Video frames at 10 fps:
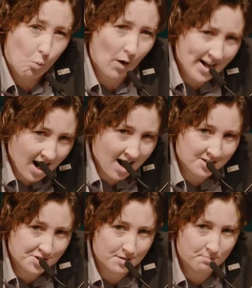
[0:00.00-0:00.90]
win
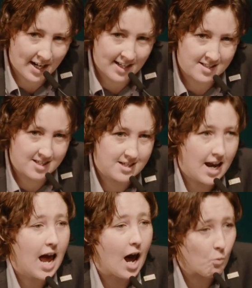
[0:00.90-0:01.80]
hearts and minds,
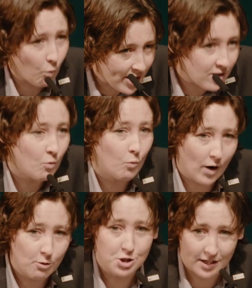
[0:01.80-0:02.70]
and win
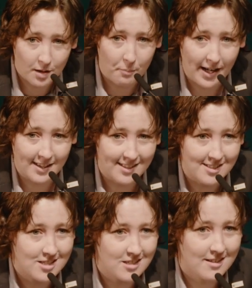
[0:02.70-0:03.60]
Welsh
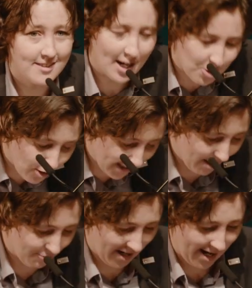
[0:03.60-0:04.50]
independence. Thank you
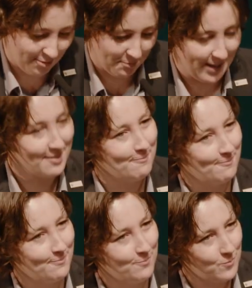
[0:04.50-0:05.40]
again for having me.
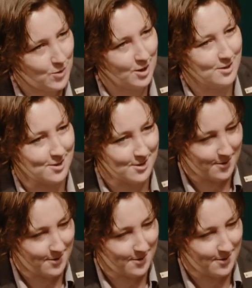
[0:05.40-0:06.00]
Cheers.